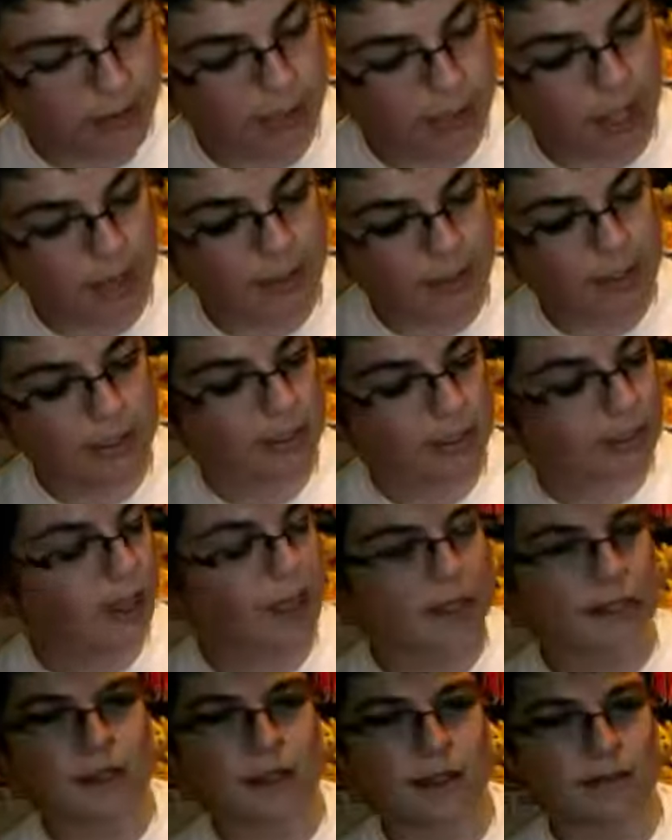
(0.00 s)
the game is
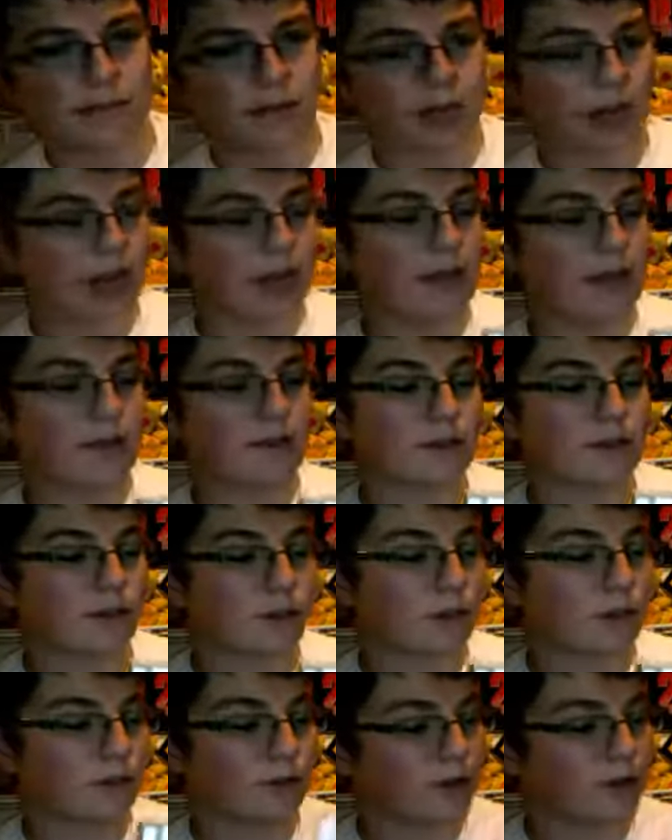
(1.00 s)
Legacy of Kane
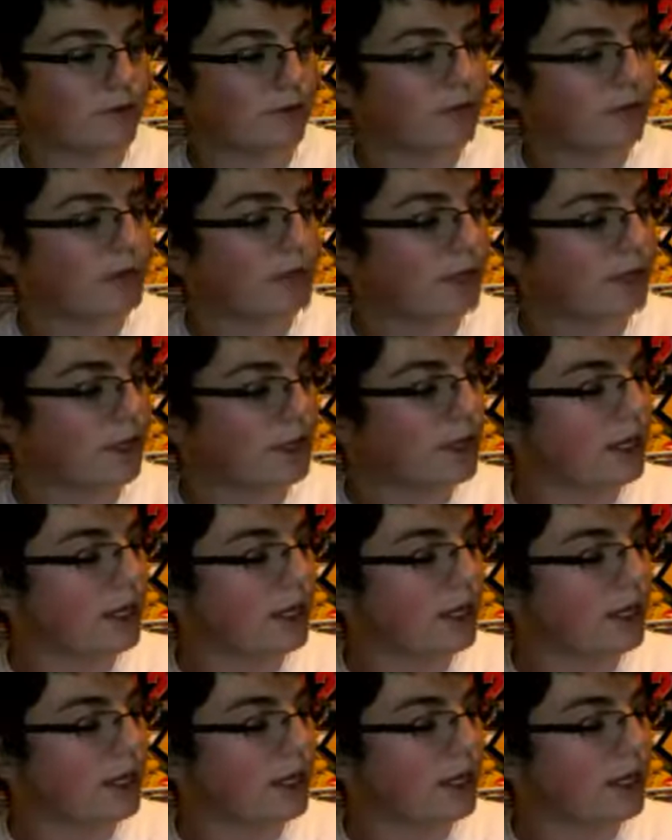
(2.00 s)
Soul Reaver.